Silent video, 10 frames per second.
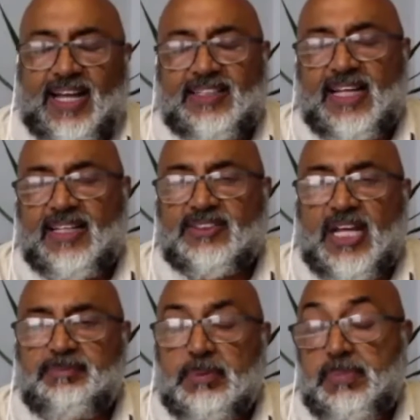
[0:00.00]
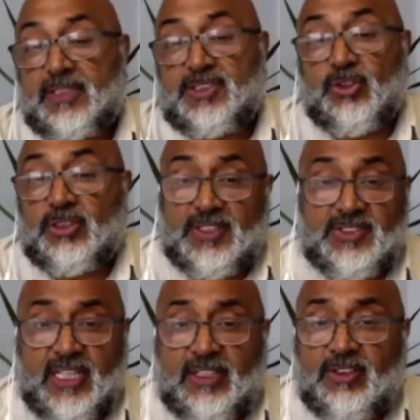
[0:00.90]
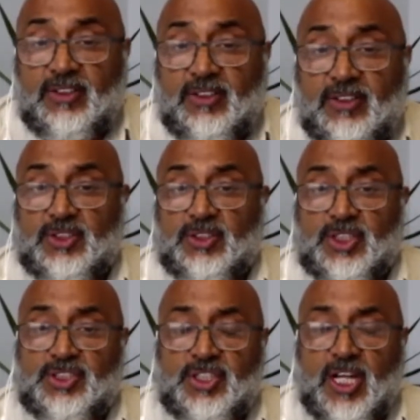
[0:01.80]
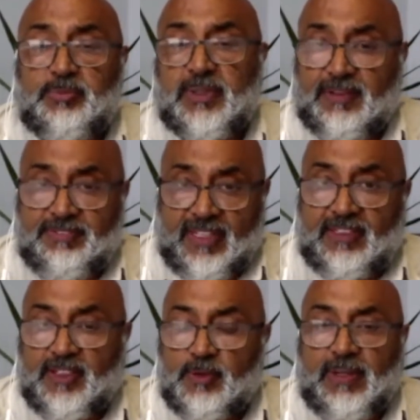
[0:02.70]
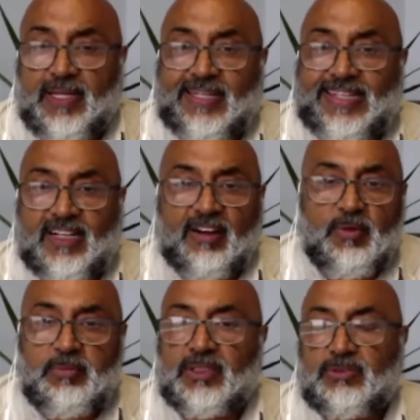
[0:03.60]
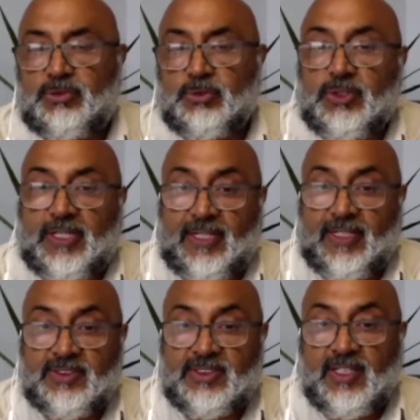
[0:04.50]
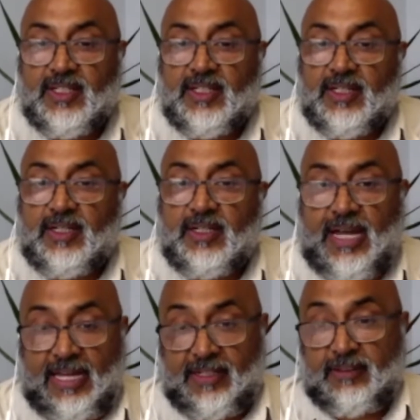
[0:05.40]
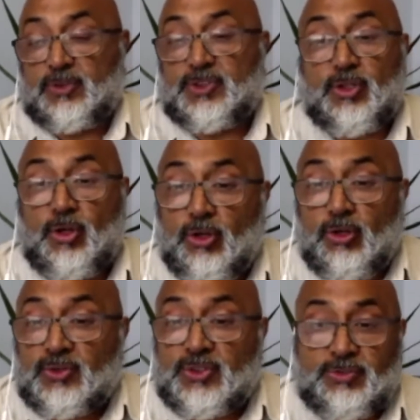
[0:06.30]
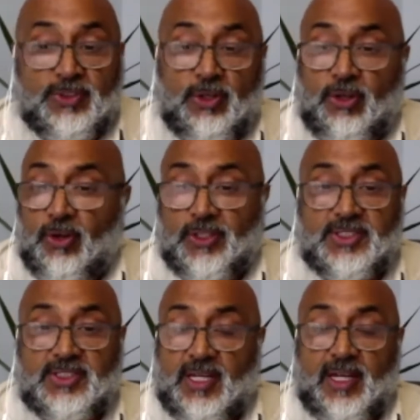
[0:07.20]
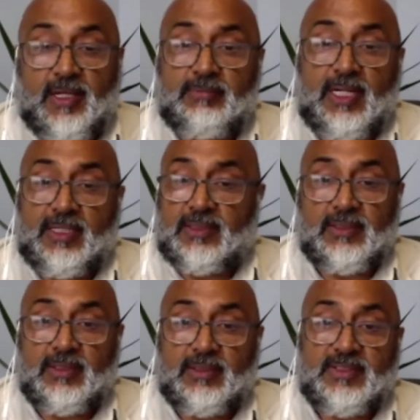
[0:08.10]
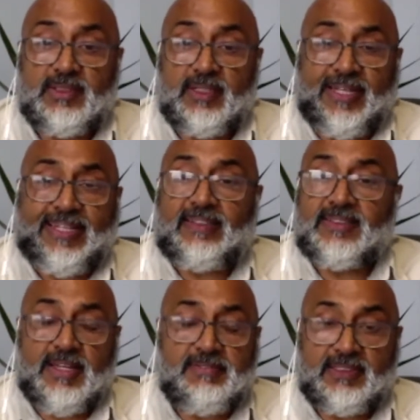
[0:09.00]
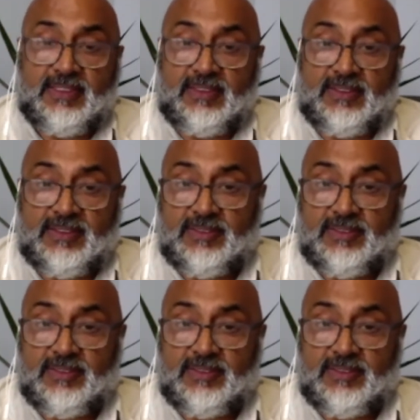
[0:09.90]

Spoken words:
But it's totally secular, so it's not been affected by any government rulings, and it was closed for the longest time until the late 70s